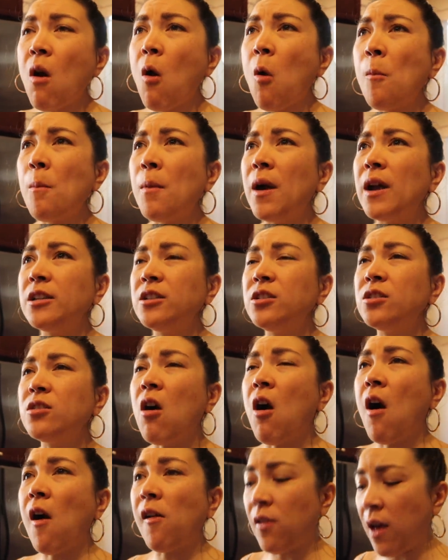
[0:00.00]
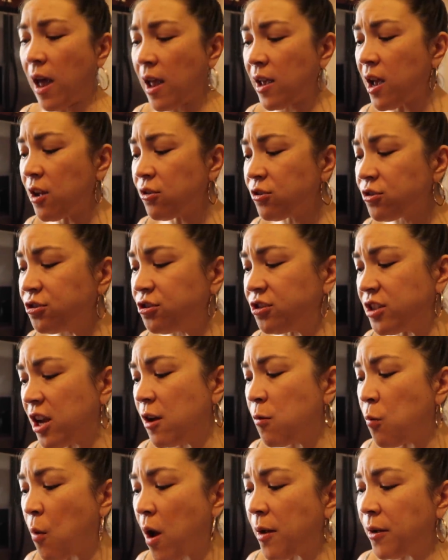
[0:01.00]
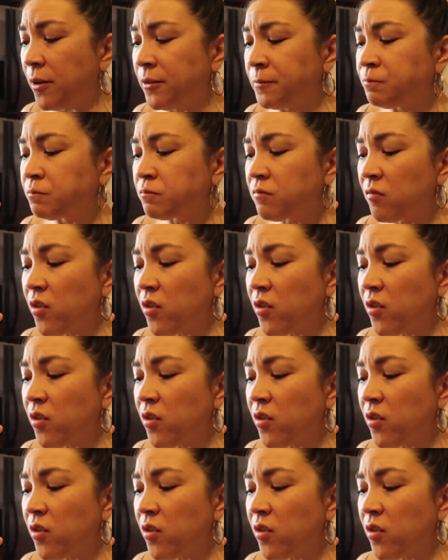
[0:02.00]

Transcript: Oh my god. I understand why